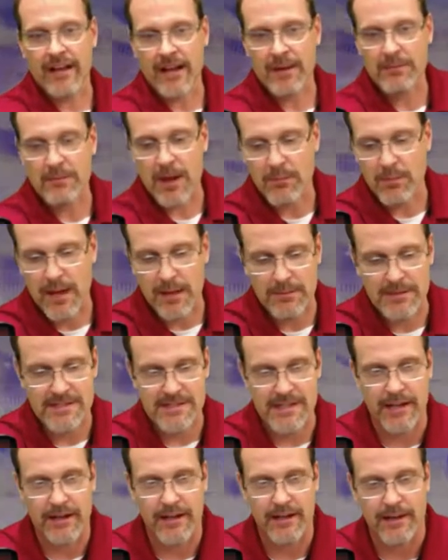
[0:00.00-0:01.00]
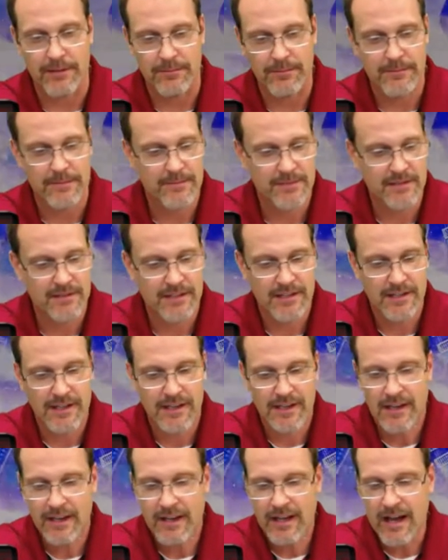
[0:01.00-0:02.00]
I got my baby set up.
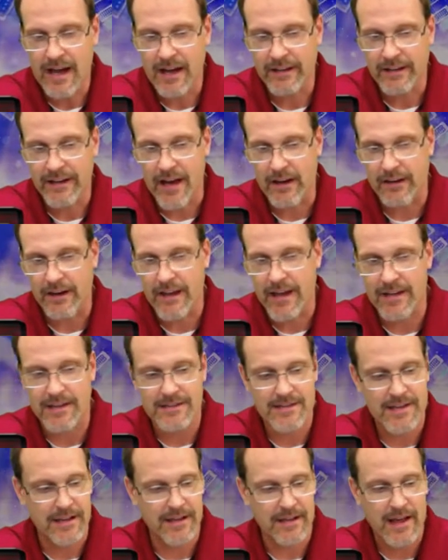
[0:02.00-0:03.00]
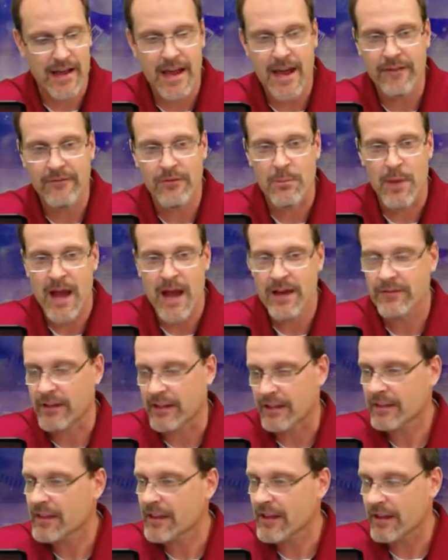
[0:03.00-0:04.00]
Now, guys, I, I have a
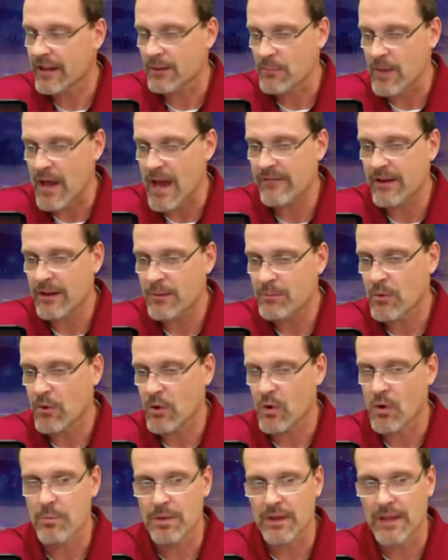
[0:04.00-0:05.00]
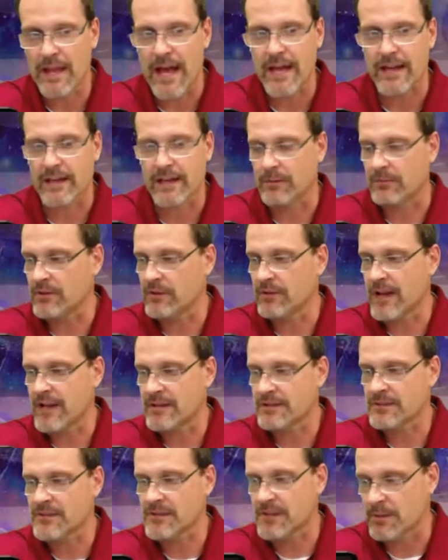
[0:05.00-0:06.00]
Mavic, the, a Mavic Pro Platinum. You
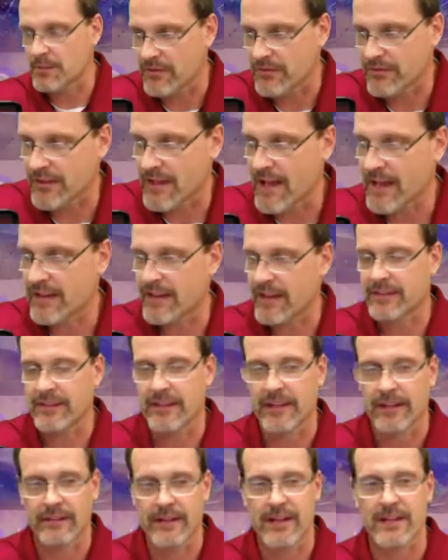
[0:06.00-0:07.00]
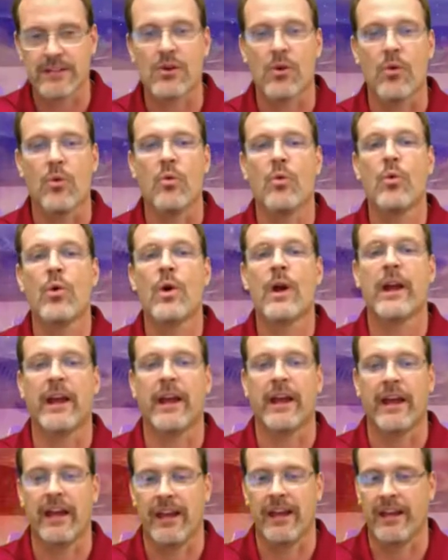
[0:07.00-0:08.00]
guys have seen me fly that thing. That is a
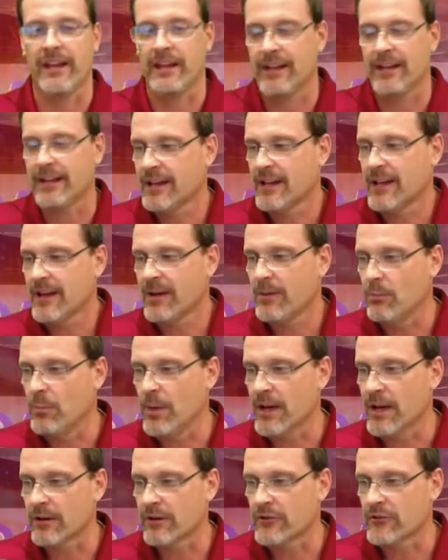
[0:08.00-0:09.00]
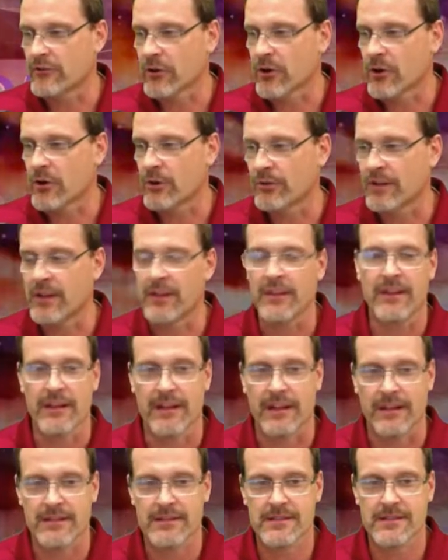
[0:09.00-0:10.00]
way better drone than
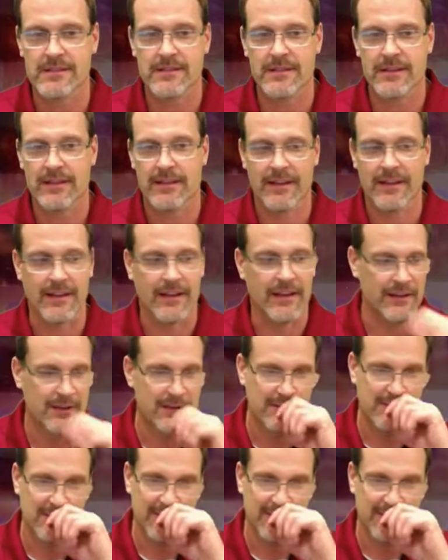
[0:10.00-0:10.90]
this. Okay.